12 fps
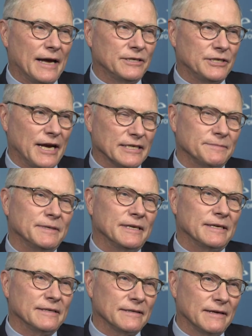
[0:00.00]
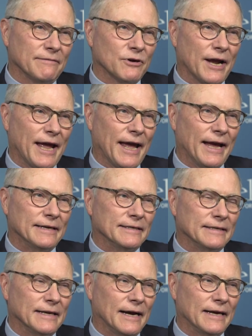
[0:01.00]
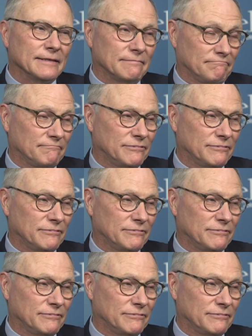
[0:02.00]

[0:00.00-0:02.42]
she asked me to give her a hand, and I